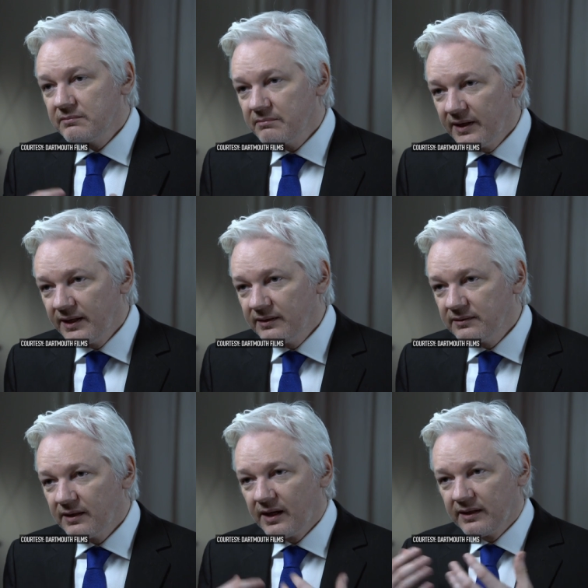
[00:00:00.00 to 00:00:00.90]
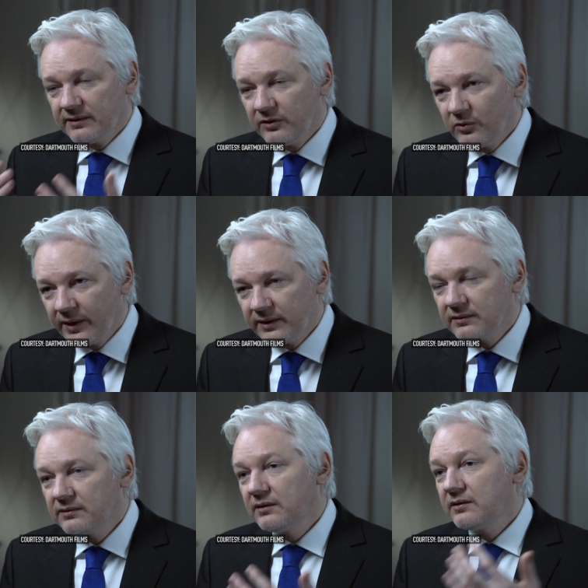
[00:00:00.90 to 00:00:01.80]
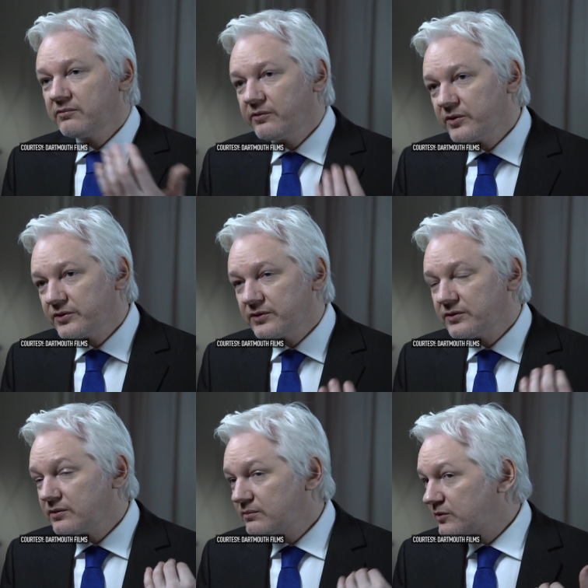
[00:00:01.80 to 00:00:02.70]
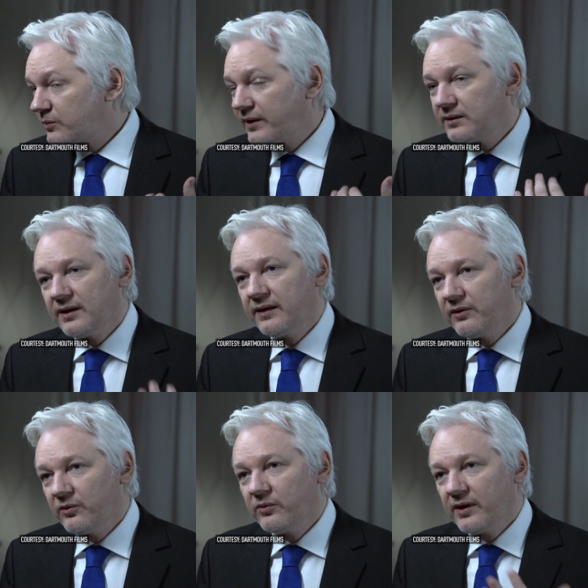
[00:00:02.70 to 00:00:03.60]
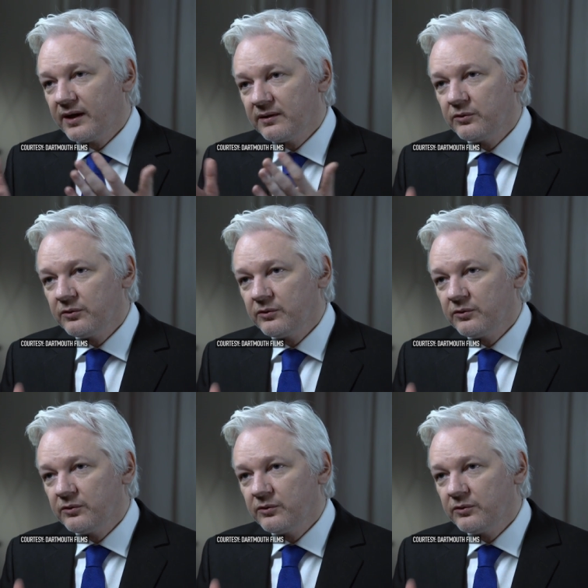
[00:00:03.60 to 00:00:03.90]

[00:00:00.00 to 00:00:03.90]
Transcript: me at the UN versus Sweden and the UK.